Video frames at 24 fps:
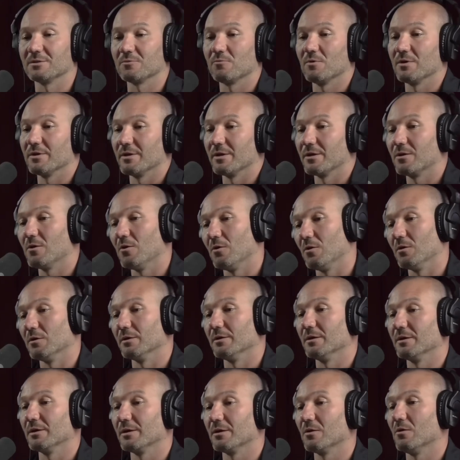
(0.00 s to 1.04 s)
why they call
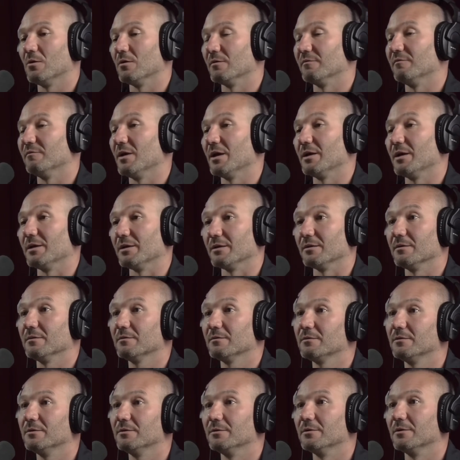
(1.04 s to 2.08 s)
it betting,
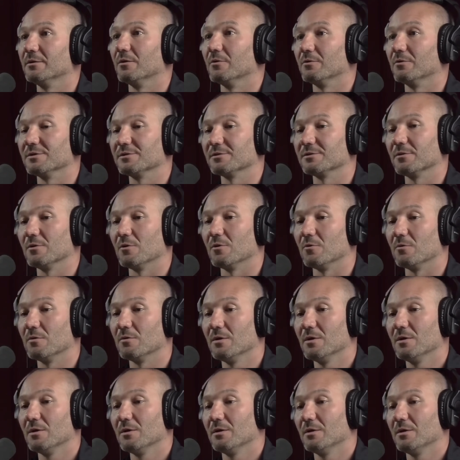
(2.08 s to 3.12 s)
and so
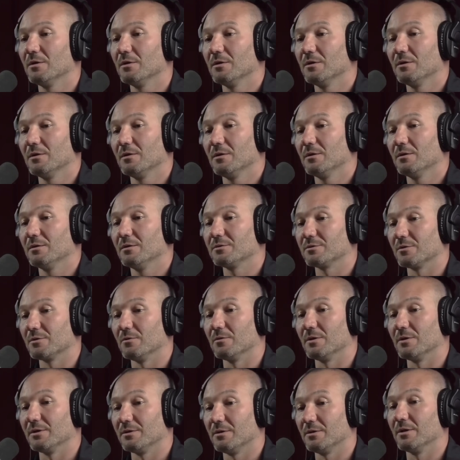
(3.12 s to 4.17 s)

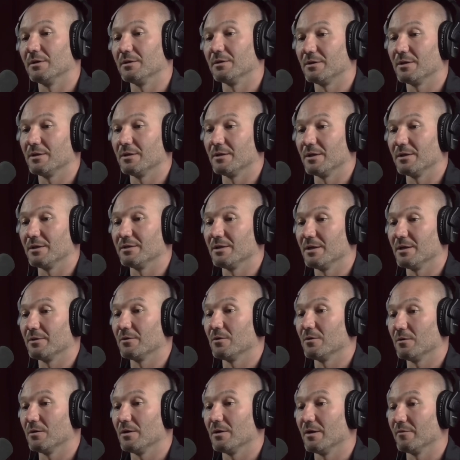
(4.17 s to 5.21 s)
they take
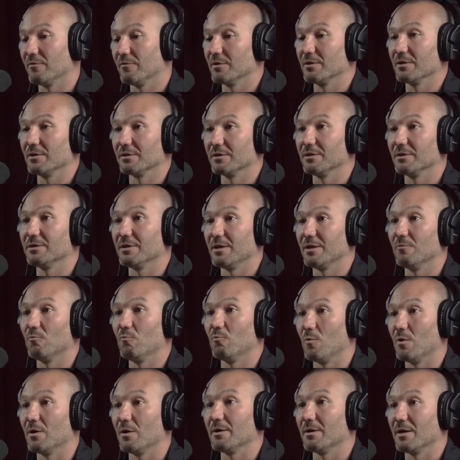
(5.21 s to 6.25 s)
everything that they
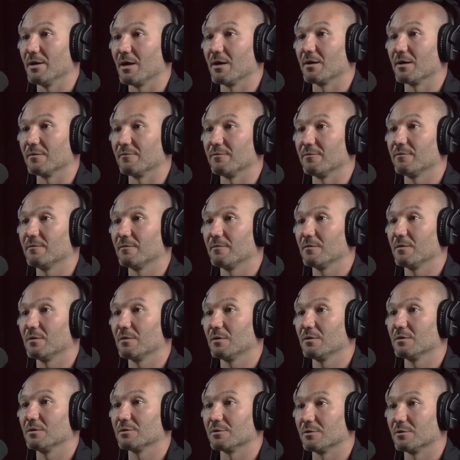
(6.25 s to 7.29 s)
want out of
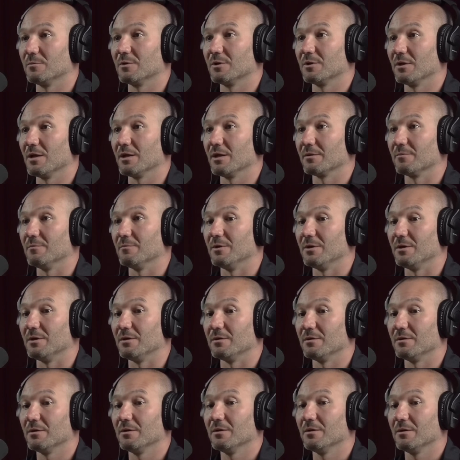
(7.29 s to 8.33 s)
somebody like me.
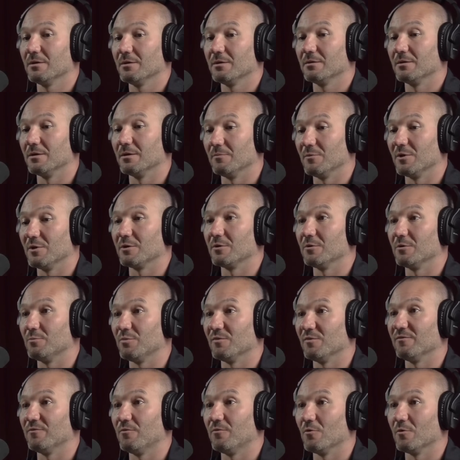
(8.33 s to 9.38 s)
They make you
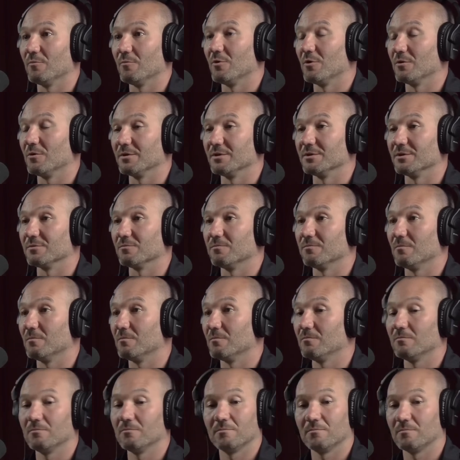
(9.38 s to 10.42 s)
perform all these
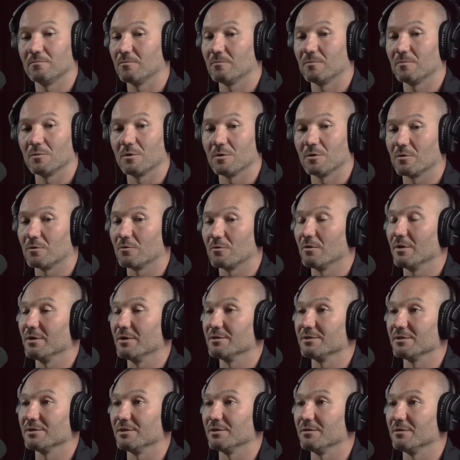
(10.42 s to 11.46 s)

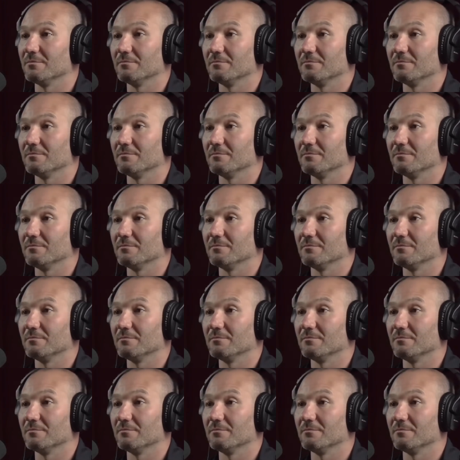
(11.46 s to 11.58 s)
crazy